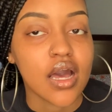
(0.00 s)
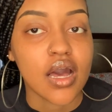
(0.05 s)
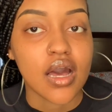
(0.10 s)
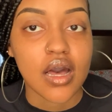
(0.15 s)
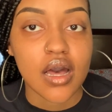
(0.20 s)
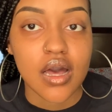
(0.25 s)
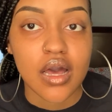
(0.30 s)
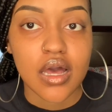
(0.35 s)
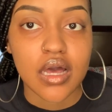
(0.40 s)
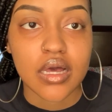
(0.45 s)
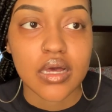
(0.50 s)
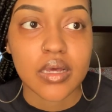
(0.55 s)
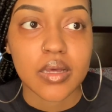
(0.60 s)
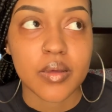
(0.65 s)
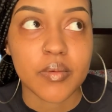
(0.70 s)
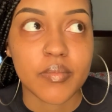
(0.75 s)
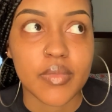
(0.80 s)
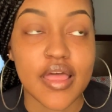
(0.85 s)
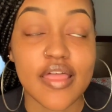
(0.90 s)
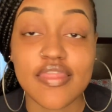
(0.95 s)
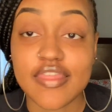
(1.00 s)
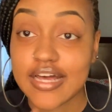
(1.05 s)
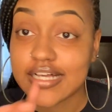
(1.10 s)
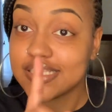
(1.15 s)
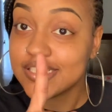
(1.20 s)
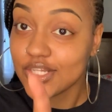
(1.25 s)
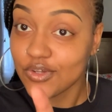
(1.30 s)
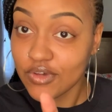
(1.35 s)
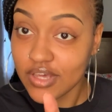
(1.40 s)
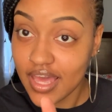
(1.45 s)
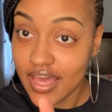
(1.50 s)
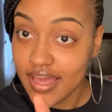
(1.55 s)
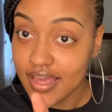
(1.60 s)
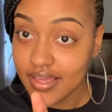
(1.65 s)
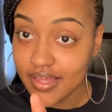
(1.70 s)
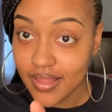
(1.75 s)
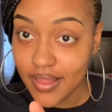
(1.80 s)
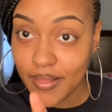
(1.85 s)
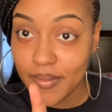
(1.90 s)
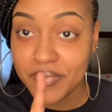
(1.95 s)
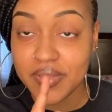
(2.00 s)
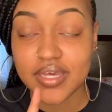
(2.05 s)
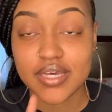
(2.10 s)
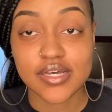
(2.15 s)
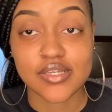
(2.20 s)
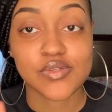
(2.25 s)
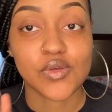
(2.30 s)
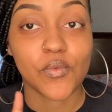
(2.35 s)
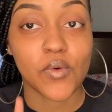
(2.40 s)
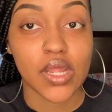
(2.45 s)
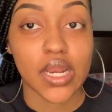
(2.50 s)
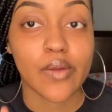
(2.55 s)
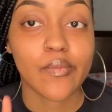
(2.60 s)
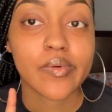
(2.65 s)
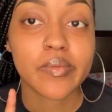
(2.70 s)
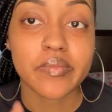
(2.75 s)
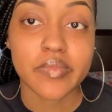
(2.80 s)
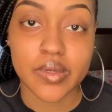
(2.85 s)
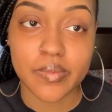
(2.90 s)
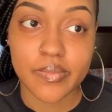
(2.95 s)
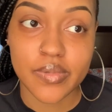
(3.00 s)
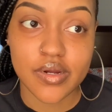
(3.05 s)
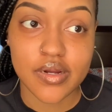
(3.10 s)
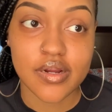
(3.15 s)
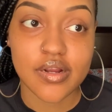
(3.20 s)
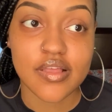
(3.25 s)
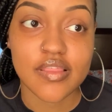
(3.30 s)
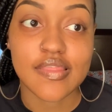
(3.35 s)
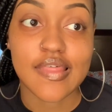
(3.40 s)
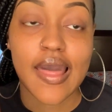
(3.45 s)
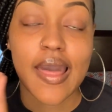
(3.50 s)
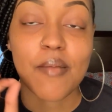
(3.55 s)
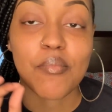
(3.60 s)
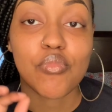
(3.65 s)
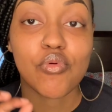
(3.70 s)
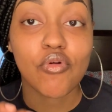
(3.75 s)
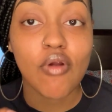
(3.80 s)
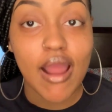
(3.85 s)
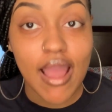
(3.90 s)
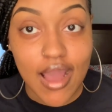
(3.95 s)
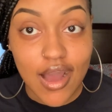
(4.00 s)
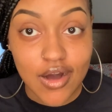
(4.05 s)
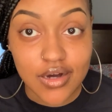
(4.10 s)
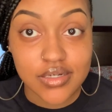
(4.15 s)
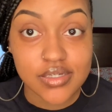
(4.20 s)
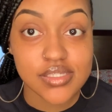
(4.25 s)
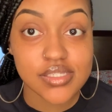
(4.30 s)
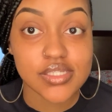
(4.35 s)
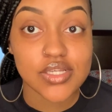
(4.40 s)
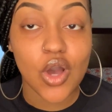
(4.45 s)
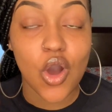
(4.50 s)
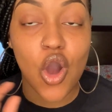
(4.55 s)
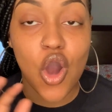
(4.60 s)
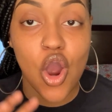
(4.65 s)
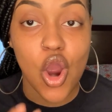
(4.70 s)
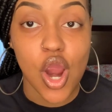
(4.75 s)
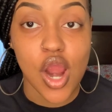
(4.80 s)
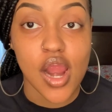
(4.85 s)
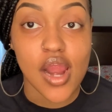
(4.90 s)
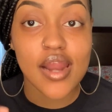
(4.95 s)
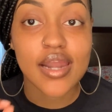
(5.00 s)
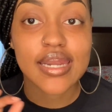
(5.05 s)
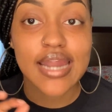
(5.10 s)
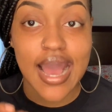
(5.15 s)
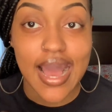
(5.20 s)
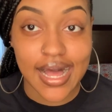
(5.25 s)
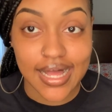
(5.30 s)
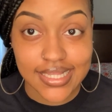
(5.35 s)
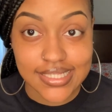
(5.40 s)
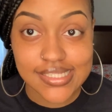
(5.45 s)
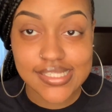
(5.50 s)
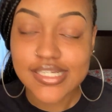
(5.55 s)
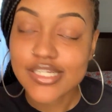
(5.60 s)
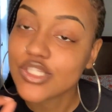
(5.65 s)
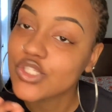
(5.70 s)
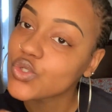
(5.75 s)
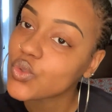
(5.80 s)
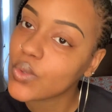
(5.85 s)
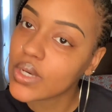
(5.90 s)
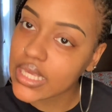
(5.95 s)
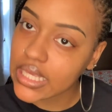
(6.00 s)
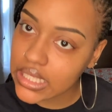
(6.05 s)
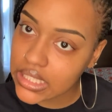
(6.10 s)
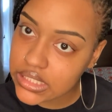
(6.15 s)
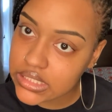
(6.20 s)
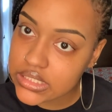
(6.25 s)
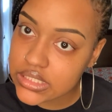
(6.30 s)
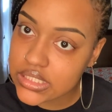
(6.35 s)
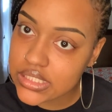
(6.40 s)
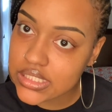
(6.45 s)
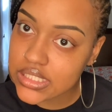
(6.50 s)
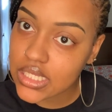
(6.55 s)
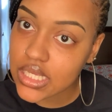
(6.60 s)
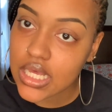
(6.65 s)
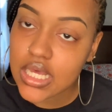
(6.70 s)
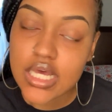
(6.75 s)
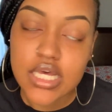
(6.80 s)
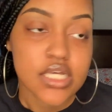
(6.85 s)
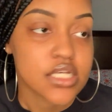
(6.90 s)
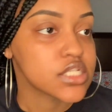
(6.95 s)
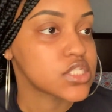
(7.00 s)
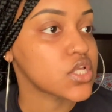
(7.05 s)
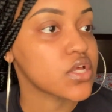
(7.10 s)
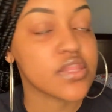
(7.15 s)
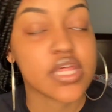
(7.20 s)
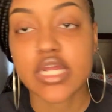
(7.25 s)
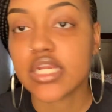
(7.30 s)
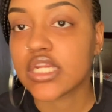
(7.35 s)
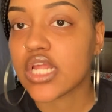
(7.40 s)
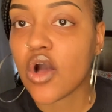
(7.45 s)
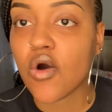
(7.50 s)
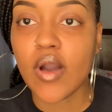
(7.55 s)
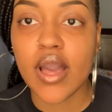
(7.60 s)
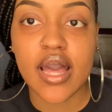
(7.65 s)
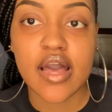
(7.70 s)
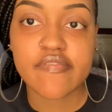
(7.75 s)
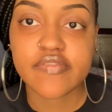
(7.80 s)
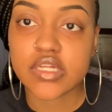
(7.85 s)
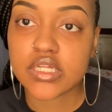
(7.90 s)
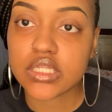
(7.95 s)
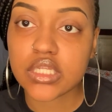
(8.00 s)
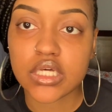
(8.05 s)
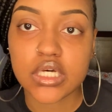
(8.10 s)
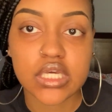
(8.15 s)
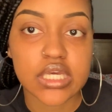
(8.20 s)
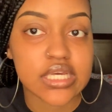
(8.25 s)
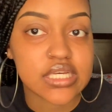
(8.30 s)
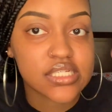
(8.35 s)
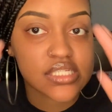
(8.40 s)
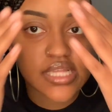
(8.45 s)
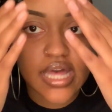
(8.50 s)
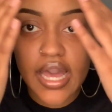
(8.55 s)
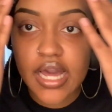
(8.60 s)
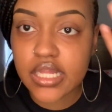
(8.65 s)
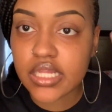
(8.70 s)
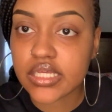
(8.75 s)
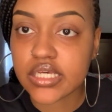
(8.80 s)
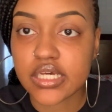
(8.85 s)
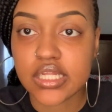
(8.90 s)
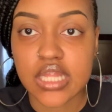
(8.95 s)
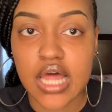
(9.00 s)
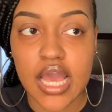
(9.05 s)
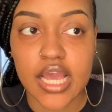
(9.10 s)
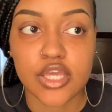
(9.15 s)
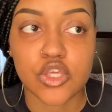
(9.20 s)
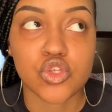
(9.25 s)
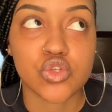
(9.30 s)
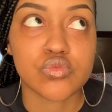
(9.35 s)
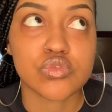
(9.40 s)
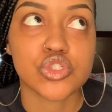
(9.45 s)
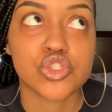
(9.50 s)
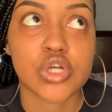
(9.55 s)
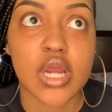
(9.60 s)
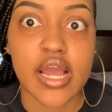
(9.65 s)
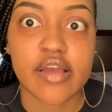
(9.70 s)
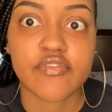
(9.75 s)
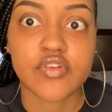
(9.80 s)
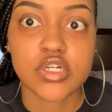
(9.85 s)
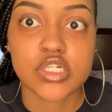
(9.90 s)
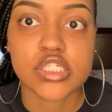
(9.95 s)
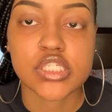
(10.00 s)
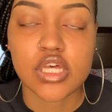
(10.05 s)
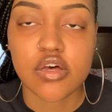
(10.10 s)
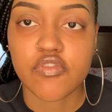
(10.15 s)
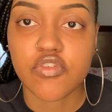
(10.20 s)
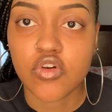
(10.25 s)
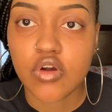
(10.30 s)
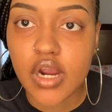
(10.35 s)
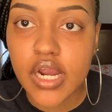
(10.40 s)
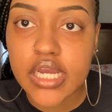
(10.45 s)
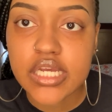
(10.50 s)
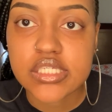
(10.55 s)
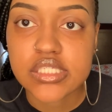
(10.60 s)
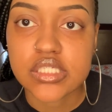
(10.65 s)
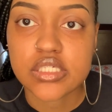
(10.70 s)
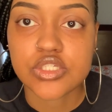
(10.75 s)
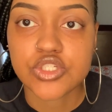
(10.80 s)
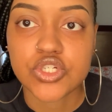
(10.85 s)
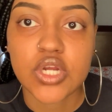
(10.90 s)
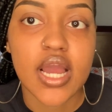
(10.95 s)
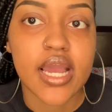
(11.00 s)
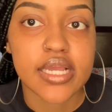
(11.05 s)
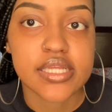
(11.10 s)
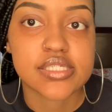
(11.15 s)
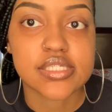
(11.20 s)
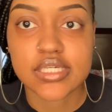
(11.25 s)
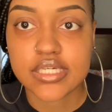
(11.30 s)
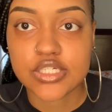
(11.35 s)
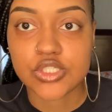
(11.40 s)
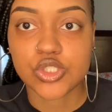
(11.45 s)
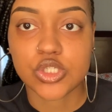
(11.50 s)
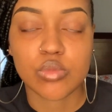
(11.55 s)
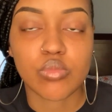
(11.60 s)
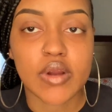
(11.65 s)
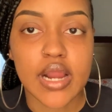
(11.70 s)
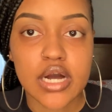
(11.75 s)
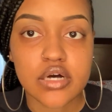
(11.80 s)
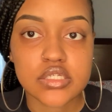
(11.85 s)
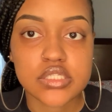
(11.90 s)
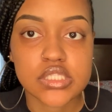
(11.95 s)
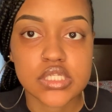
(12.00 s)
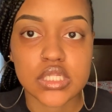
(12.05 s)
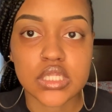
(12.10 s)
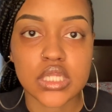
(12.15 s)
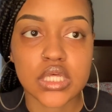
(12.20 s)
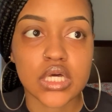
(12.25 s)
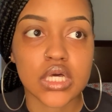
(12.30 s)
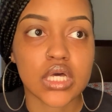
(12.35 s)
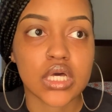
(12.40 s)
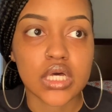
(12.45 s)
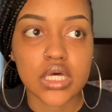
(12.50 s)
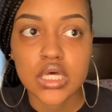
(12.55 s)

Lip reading: And that's okay, because we want to remember that brows are not twins. So they don't have to look exactly alike. You would drive yourself crazy trying to get your brows to look